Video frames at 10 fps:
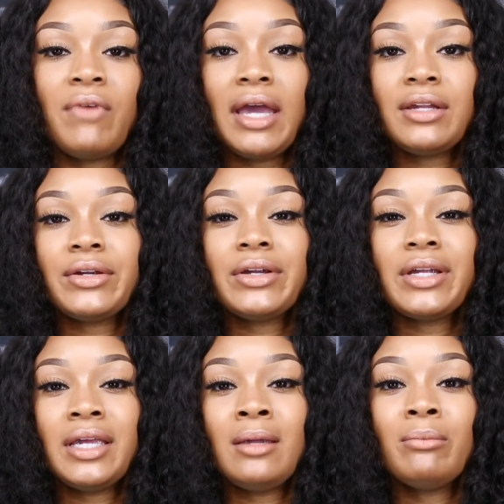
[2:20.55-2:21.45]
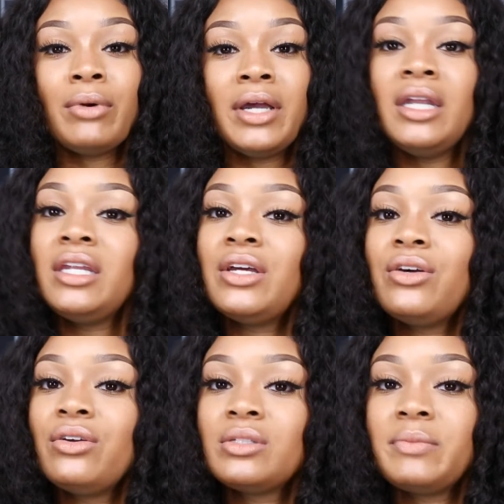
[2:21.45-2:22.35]
factor in brand
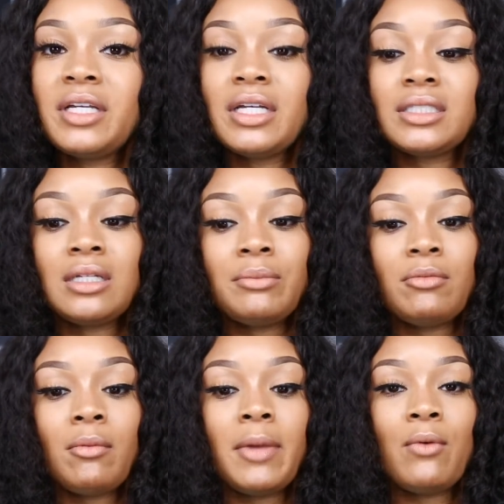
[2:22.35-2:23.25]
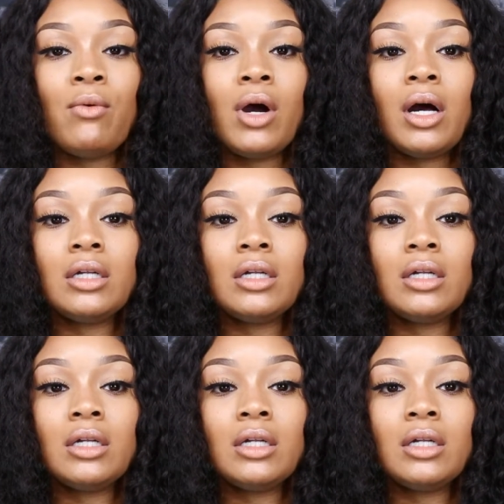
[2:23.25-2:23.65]
deals because some people may want